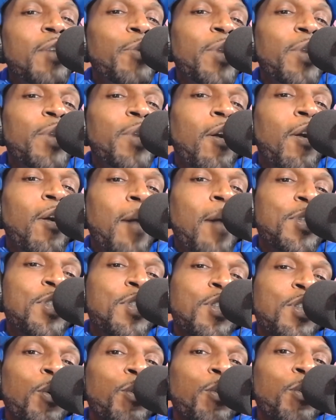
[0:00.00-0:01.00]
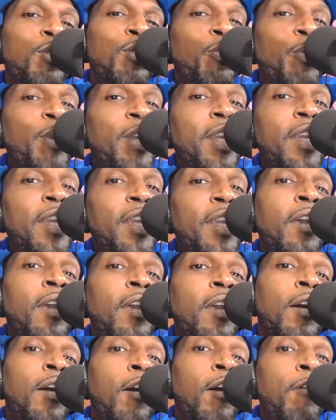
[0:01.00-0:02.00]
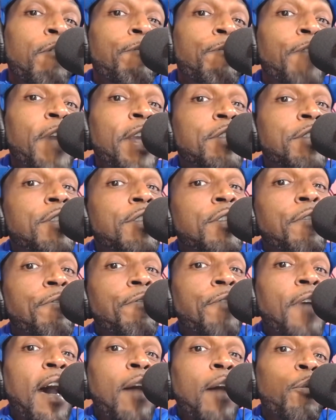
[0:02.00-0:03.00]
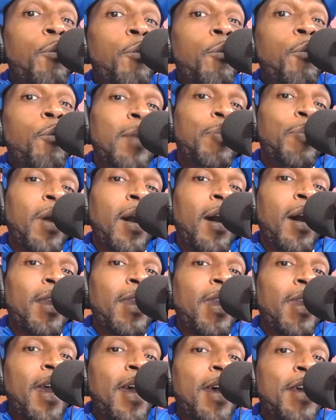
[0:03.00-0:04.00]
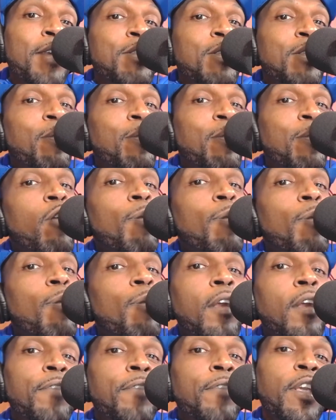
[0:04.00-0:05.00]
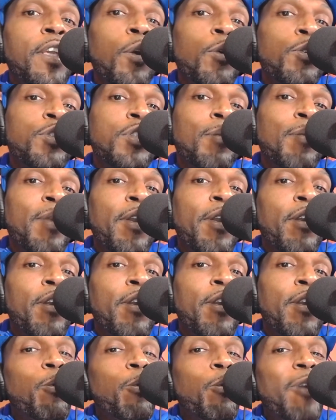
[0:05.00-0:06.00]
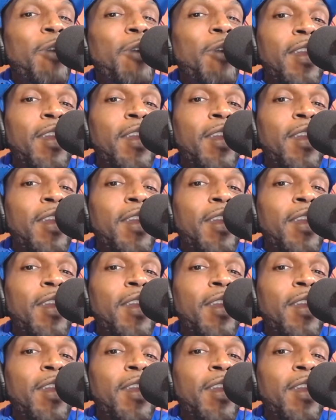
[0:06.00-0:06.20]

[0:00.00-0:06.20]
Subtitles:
We on episode 3 of Faces of 518 podcast. I'm here with my lovely host, America Ray.